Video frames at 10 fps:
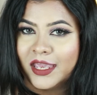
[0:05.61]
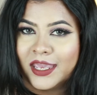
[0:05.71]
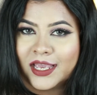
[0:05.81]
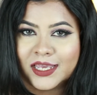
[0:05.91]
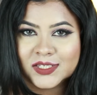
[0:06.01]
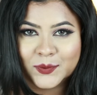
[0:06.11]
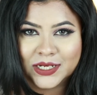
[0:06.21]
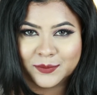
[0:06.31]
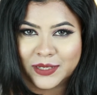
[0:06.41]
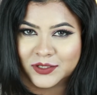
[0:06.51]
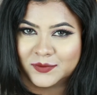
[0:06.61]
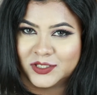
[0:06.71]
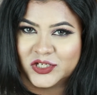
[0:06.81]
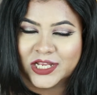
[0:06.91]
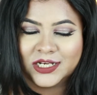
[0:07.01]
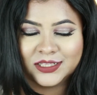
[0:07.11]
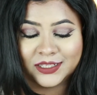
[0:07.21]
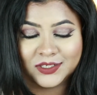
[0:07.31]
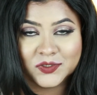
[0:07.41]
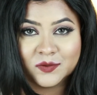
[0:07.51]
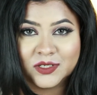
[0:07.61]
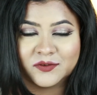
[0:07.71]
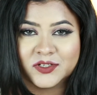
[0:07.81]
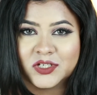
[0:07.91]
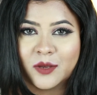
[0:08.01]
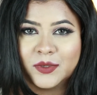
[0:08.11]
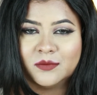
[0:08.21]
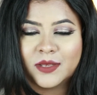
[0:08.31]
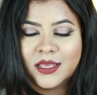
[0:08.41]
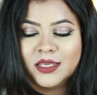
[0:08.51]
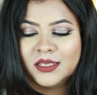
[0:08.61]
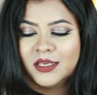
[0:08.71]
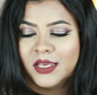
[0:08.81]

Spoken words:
Hey guys, welcome back to my channel and thank you so much for stopping by.